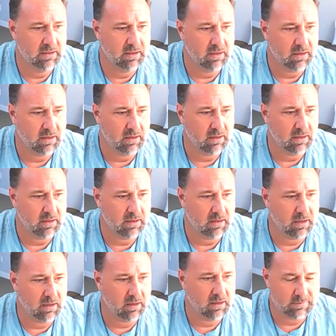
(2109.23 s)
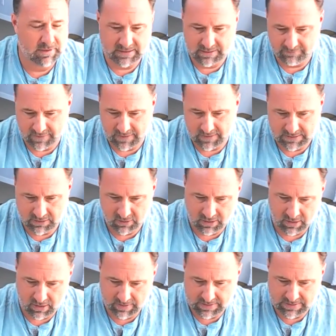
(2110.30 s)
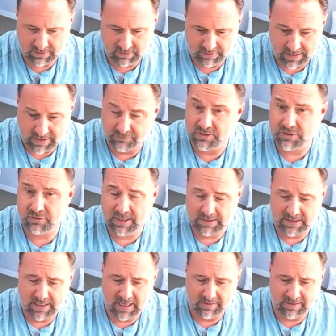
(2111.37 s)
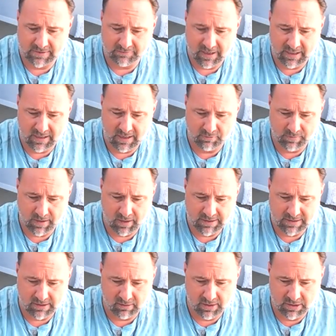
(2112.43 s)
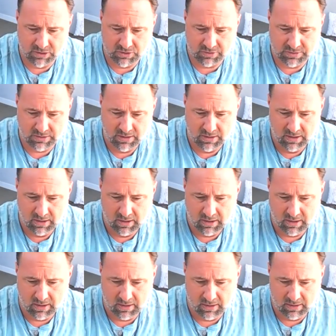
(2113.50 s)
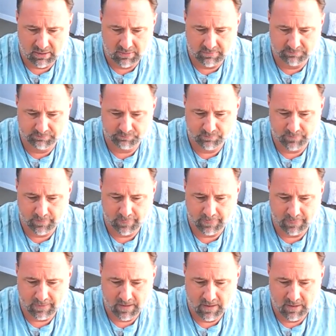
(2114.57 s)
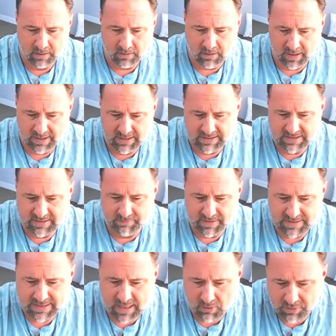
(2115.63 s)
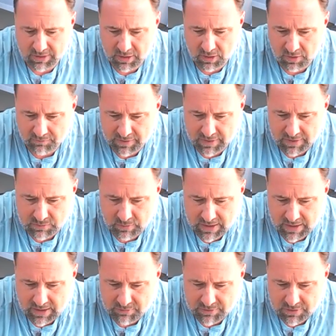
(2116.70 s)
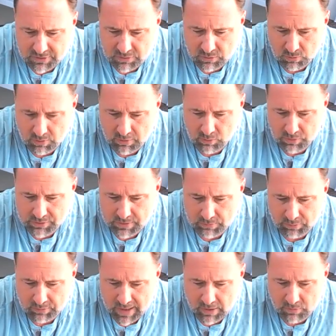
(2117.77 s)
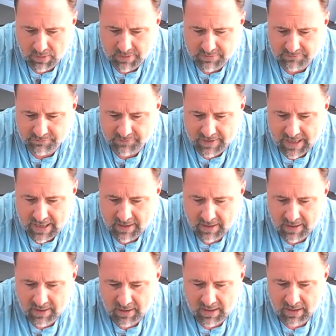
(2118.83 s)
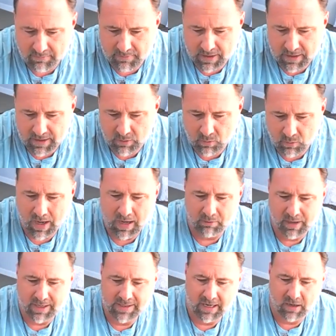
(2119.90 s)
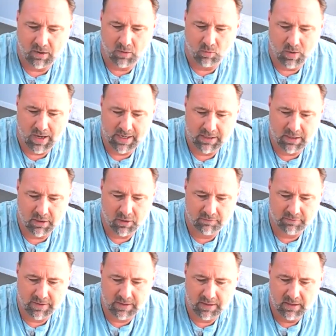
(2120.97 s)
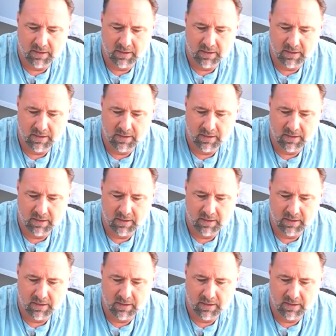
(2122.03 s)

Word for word: Uh, let me see if I see your comments here. Thanks for tuning in today. Thanks for hanging out with me. Hi, Terra Angels. Um, Claudia says, I've been down with COVID this week, and I was also wondering what the plan was for that. I mean, why right now? Why COVID?